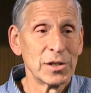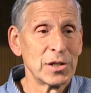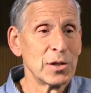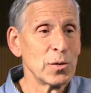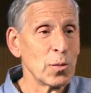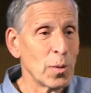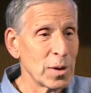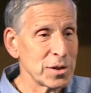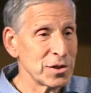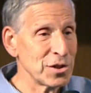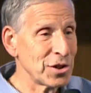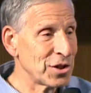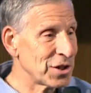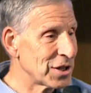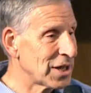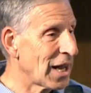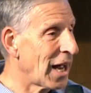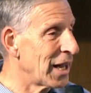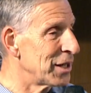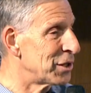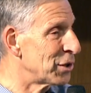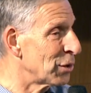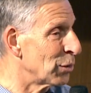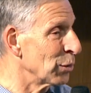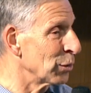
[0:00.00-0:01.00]
because it wasn't just
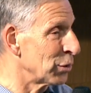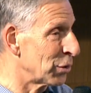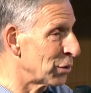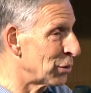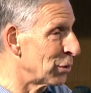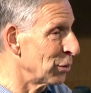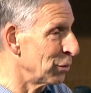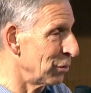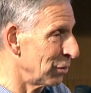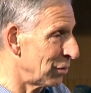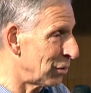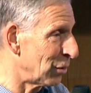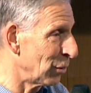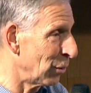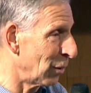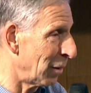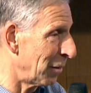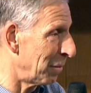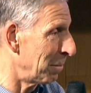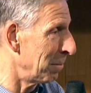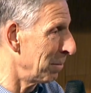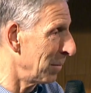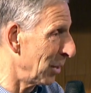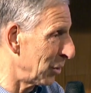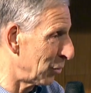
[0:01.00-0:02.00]
high school students who
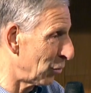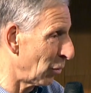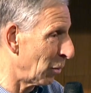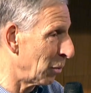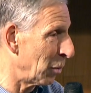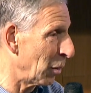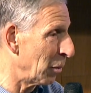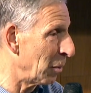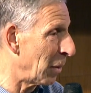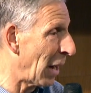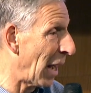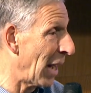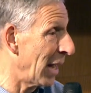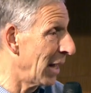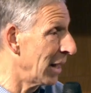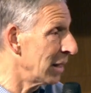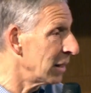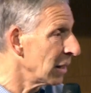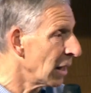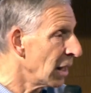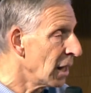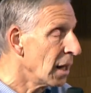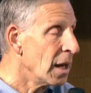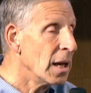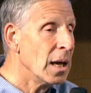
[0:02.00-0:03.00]
were miserable by it.